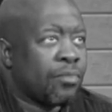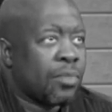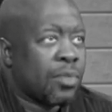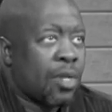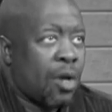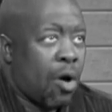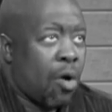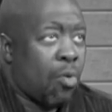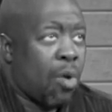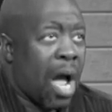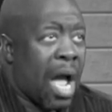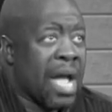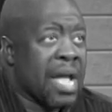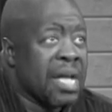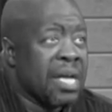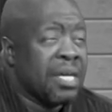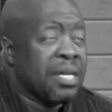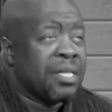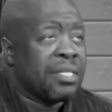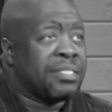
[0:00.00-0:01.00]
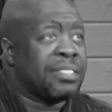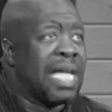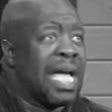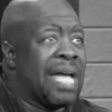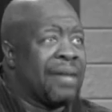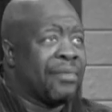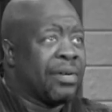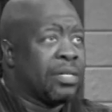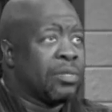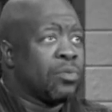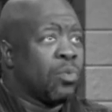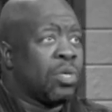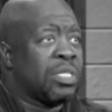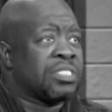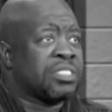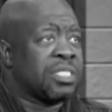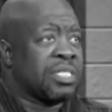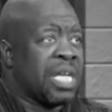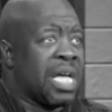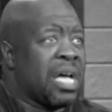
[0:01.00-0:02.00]
All right, David was
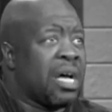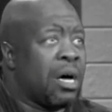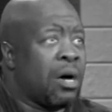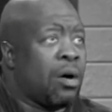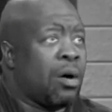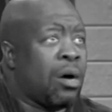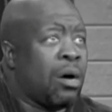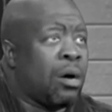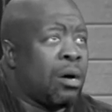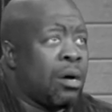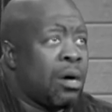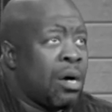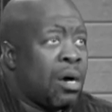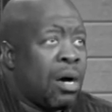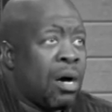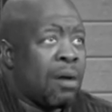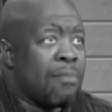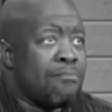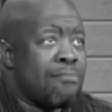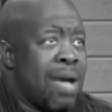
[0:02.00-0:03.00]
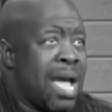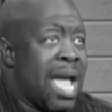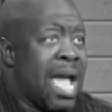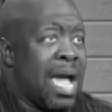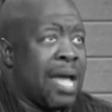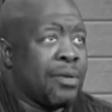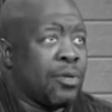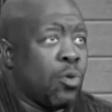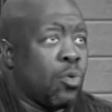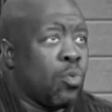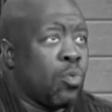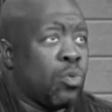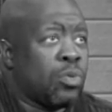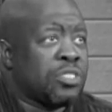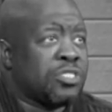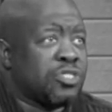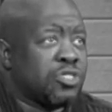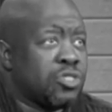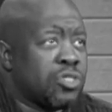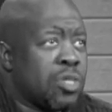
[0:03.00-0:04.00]
a, uh, a man who
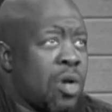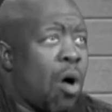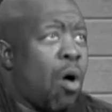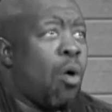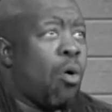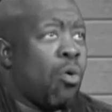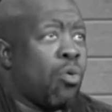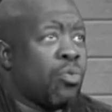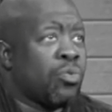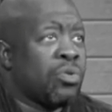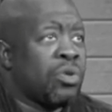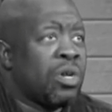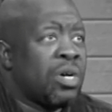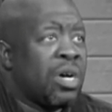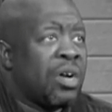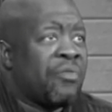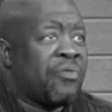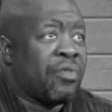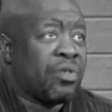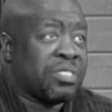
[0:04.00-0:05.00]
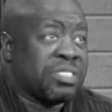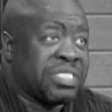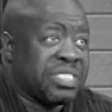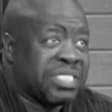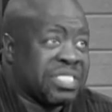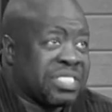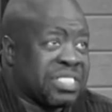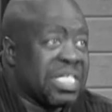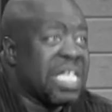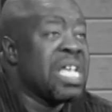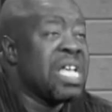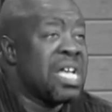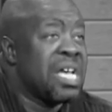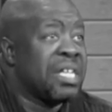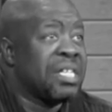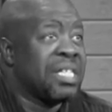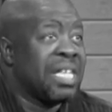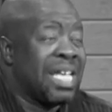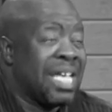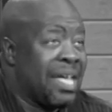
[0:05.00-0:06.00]
was known for
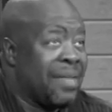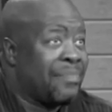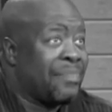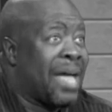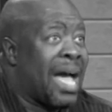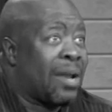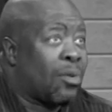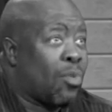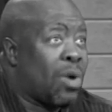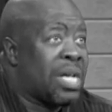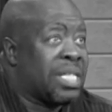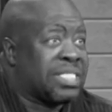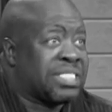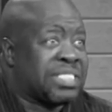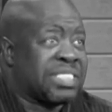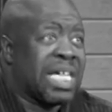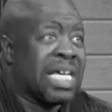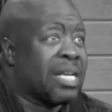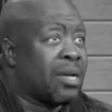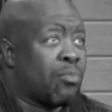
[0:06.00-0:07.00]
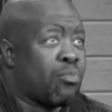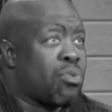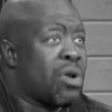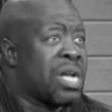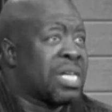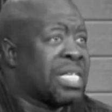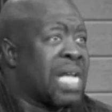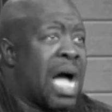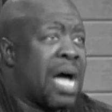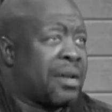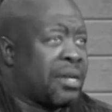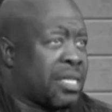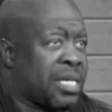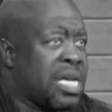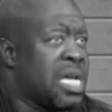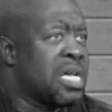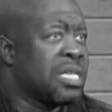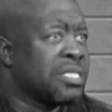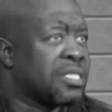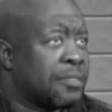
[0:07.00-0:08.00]
sin, in that way, sin will bring down a
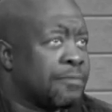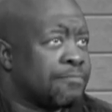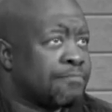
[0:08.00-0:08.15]
kingdom.